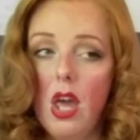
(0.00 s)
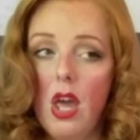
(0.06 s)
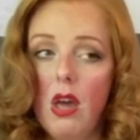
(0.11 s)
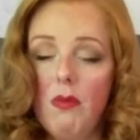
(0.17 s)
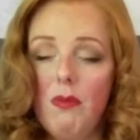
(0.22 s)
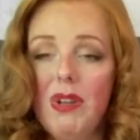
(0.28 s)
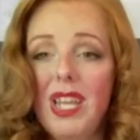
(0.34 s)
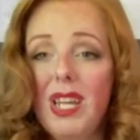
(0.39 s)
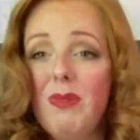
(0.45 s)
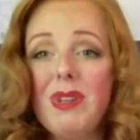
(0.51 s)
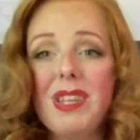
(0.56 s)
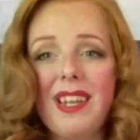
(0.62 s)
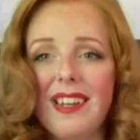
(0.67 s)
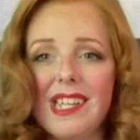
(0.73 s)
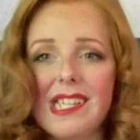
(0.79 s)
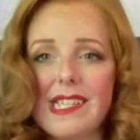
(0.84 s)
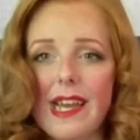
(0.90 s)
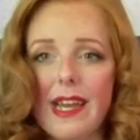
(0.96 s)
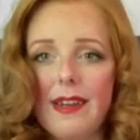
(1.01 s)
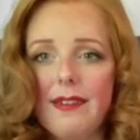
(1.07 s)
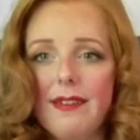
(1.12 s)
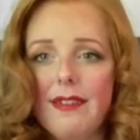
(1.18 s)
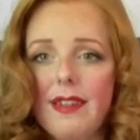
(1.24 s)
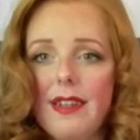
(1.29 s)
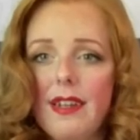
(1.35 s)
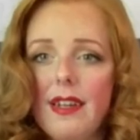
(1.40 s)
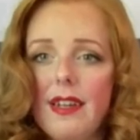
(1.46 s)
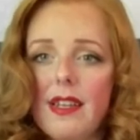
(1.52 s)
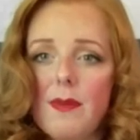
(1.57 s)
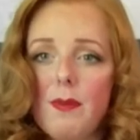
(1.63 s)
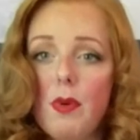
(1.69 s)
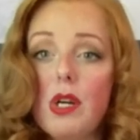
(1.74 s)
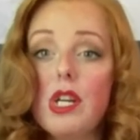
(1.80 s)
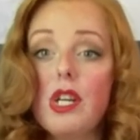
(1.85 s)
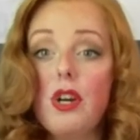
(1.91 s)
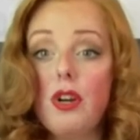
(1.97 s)
Really with any set, it's
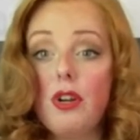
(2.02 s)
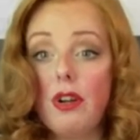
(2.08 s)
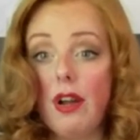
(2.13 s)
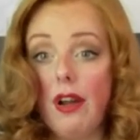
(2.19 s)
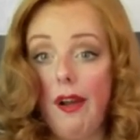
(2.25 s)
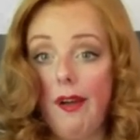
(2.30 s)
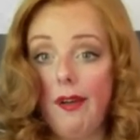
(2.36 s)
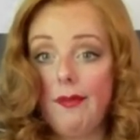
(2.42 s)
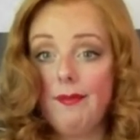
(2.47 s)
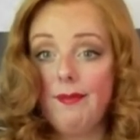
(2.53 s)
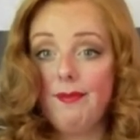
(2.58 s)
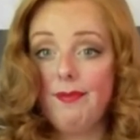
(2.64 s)
important to know your hair.